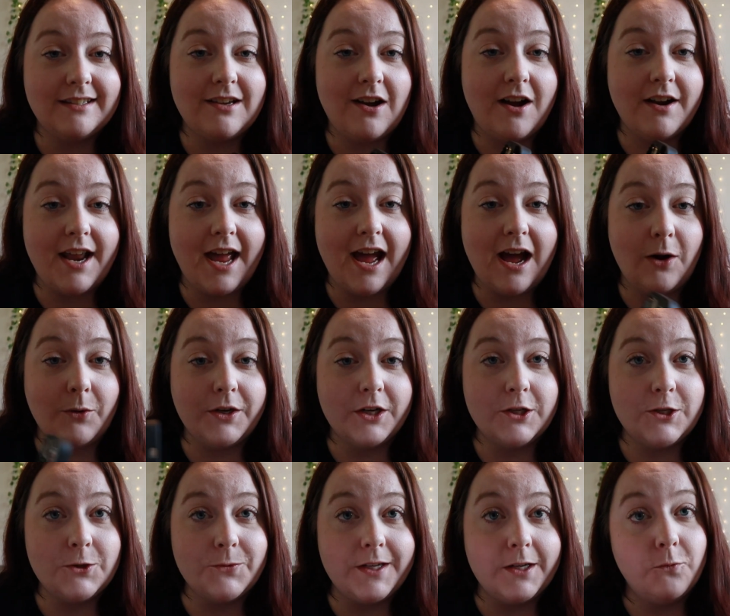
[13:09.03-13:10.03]
on how you're
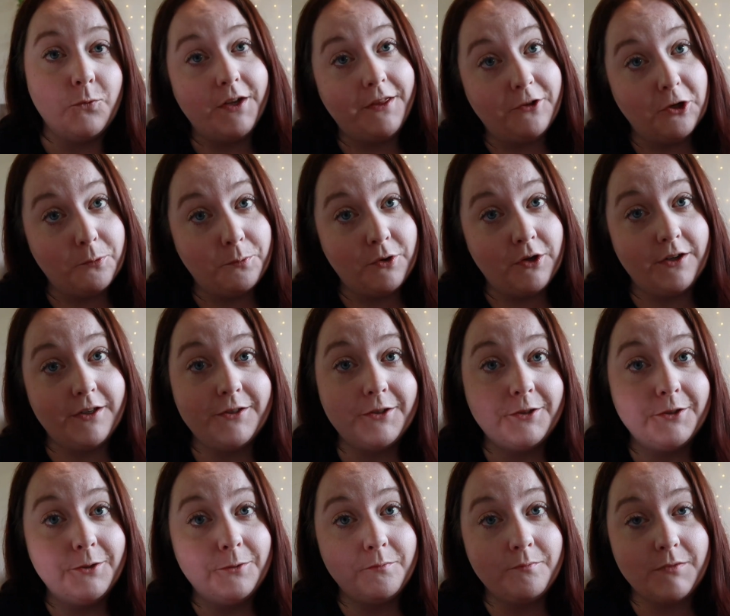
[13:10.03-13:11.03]
doing with your
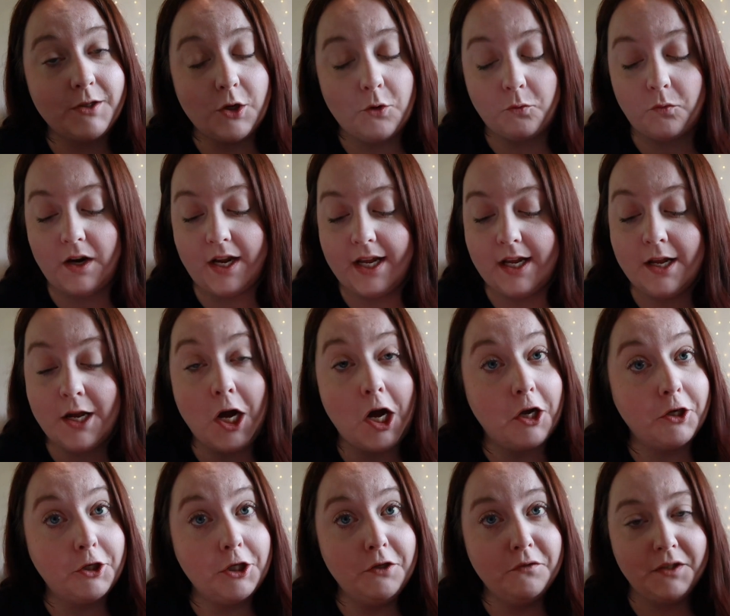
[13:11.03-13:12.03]
books right
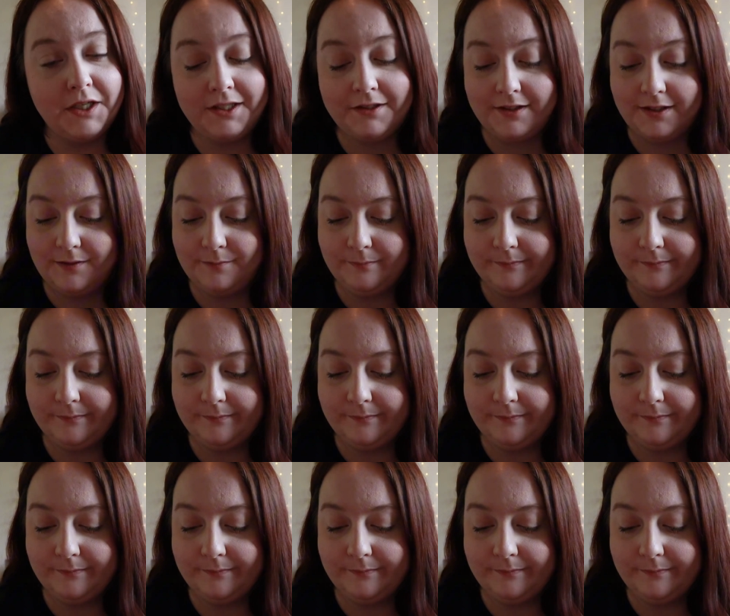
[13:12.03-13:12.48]
on Goodreads.